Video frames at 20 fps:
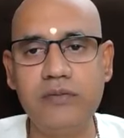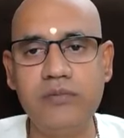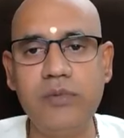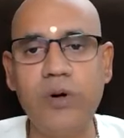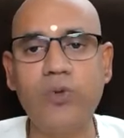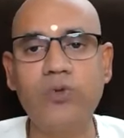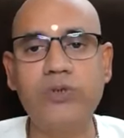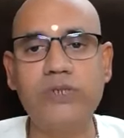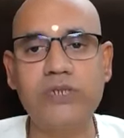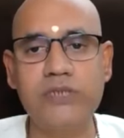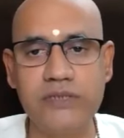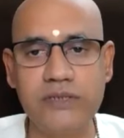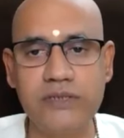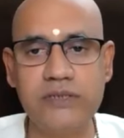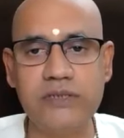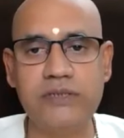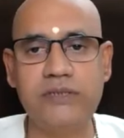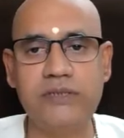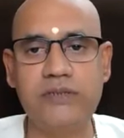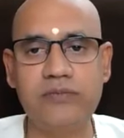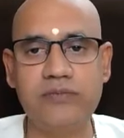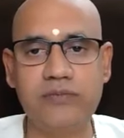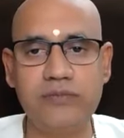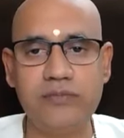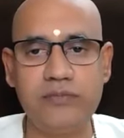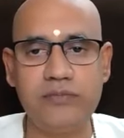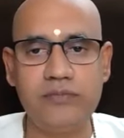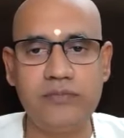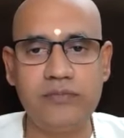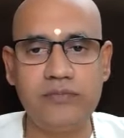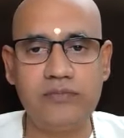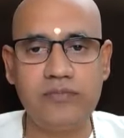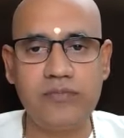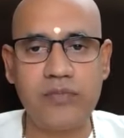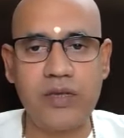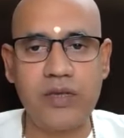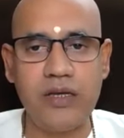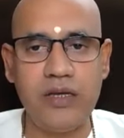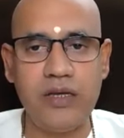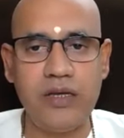mountains.
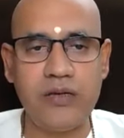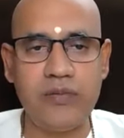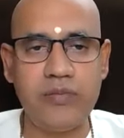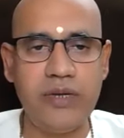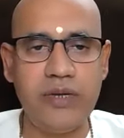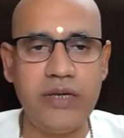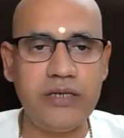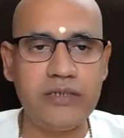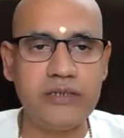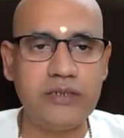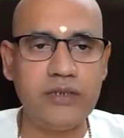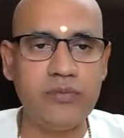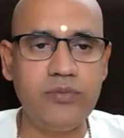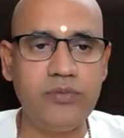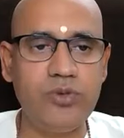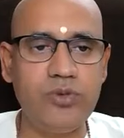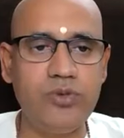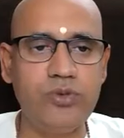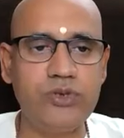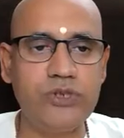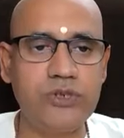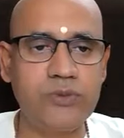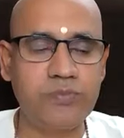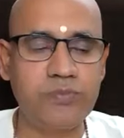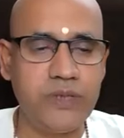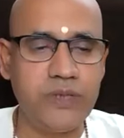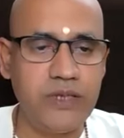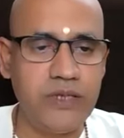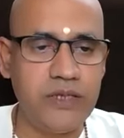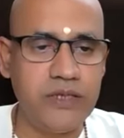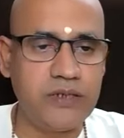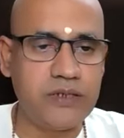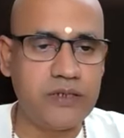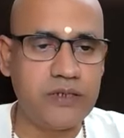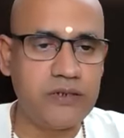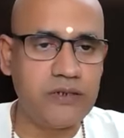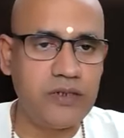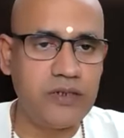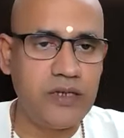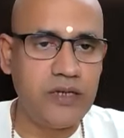It makes a mute speak,
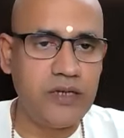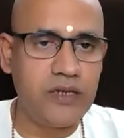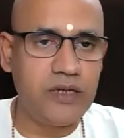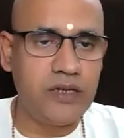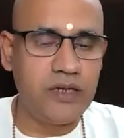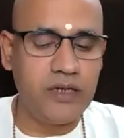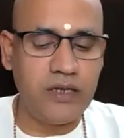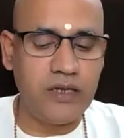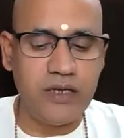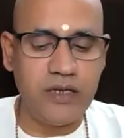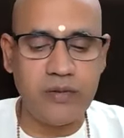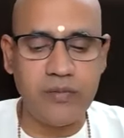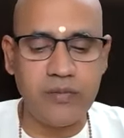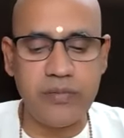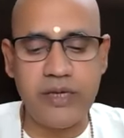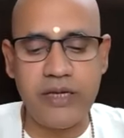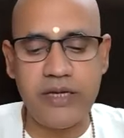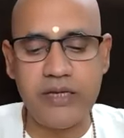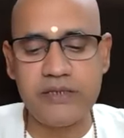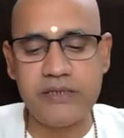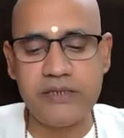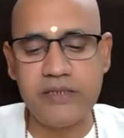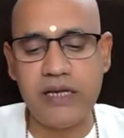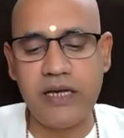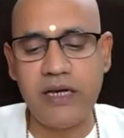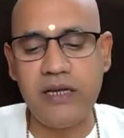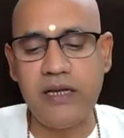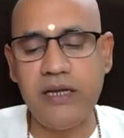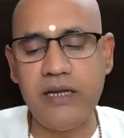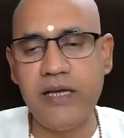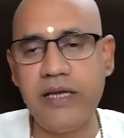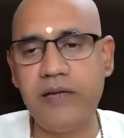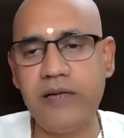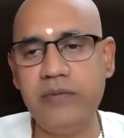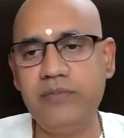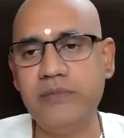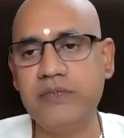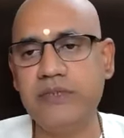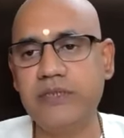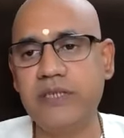it makes a
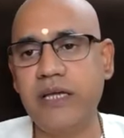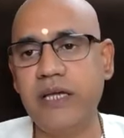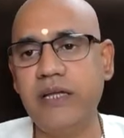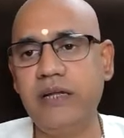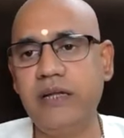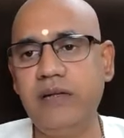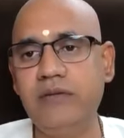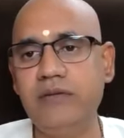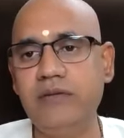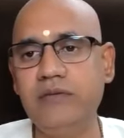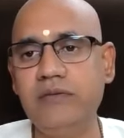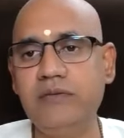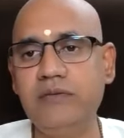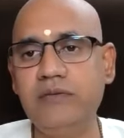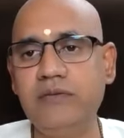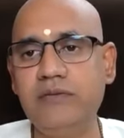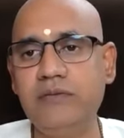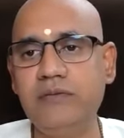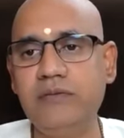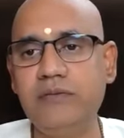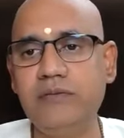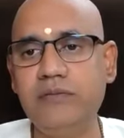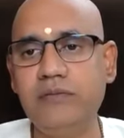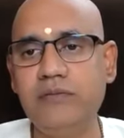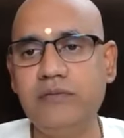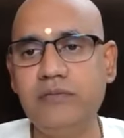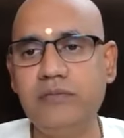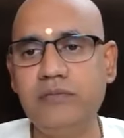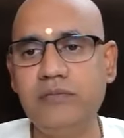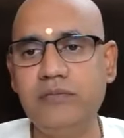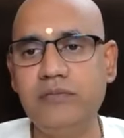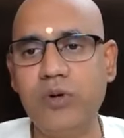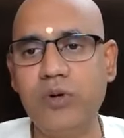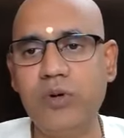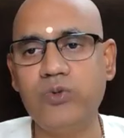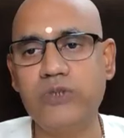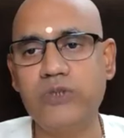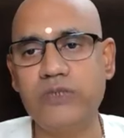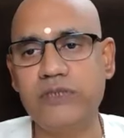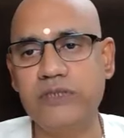lame scale,
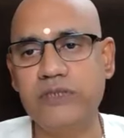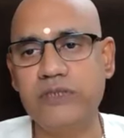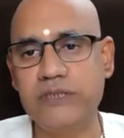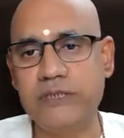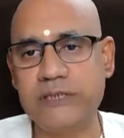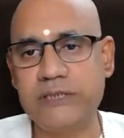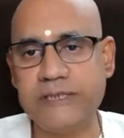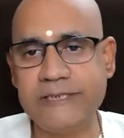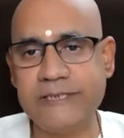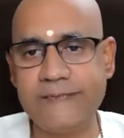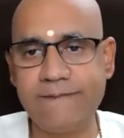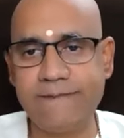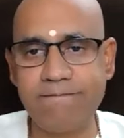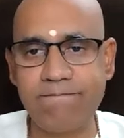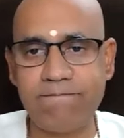mountains.